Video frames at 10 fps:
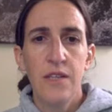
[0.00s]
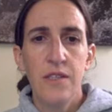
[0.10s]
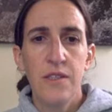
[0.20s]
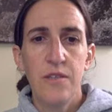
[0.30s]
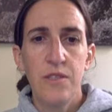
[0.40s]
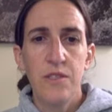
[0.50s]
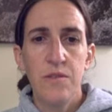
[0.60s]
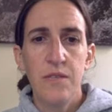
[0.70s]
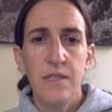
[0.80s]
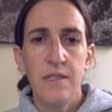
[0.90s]
So to
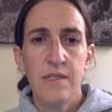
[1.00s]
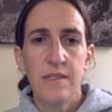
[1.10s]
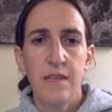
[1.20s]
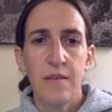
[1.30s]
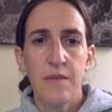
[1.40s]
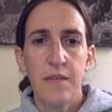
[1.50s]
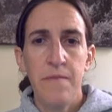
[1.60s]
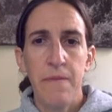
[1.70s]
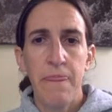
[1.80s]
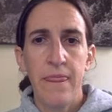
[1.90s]
do this assignment,
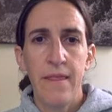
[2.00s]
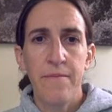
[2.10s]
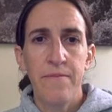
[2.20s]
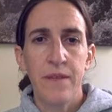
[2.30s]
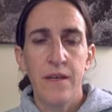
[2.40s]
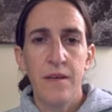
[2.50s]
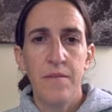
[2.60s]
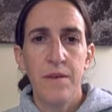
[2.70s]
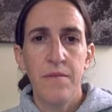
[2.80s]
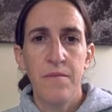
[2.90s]

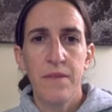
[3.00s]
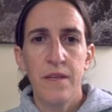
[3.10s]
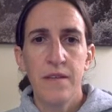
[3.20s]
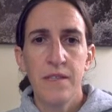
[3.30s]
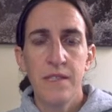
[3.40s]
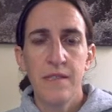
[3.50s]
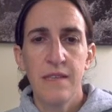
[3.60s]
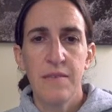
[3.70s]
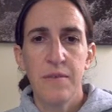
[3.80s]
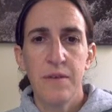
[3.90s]
there's an example.